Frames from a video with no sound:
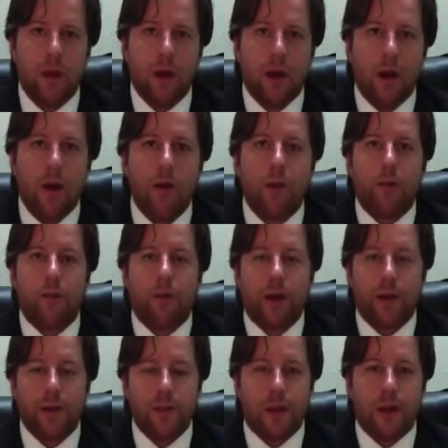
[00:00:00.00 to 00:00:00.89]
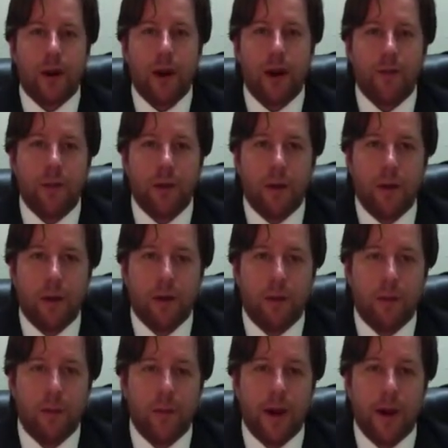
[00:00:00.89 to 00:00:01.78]
Another phrase that I often hear
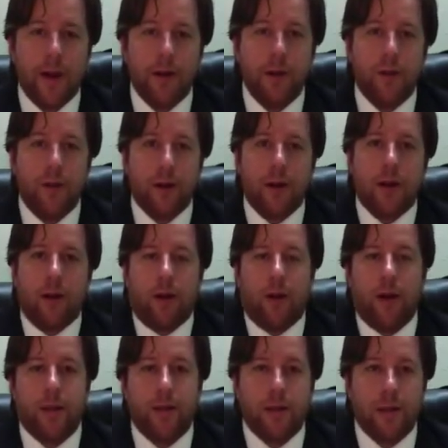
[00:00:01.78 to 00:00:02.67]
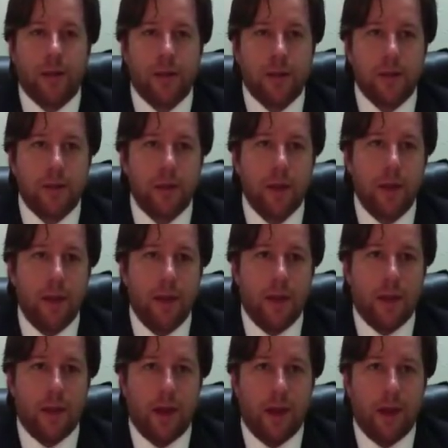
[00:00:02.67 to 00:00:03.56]
from my injury clients is
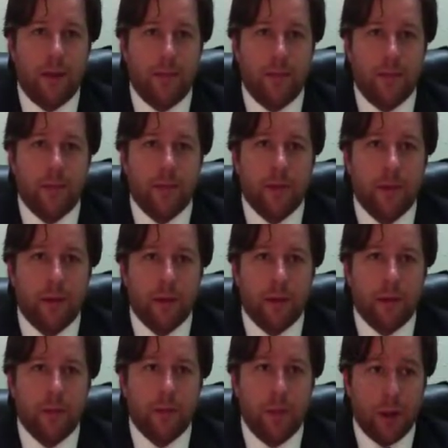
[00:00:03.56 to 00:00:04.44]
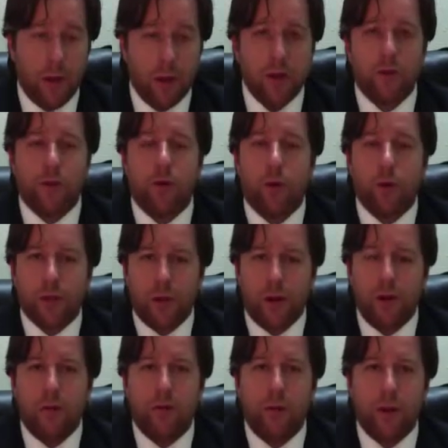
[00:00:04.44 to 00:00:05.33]
that because Florida is a
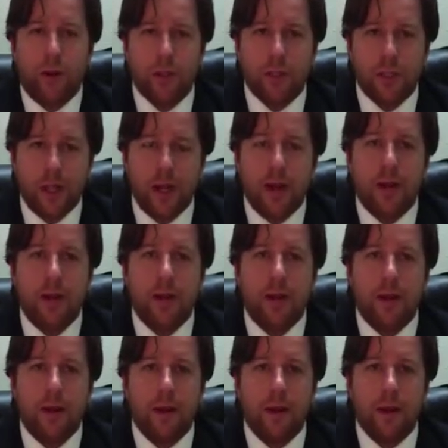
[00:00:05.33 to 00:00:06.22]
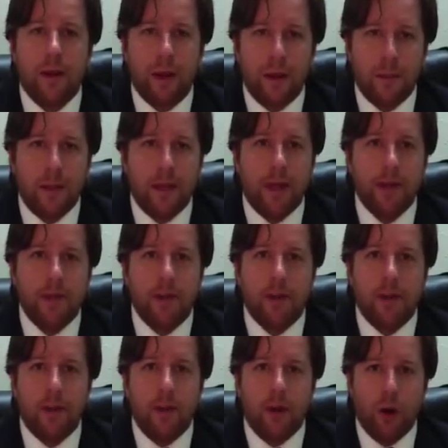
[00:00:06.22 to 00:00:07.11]
no-fault state, that means
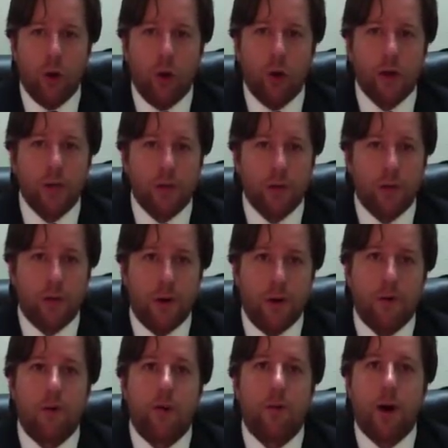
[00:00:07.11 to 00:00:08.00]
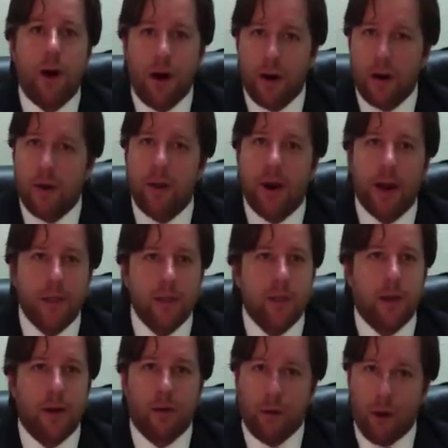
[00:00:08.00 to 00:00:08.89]
that no one is at fault for my auto
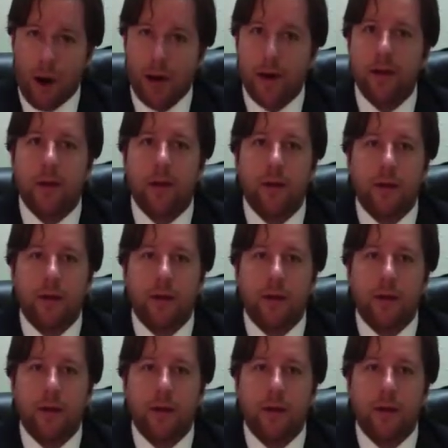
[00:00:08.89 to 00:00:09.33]
accident, right?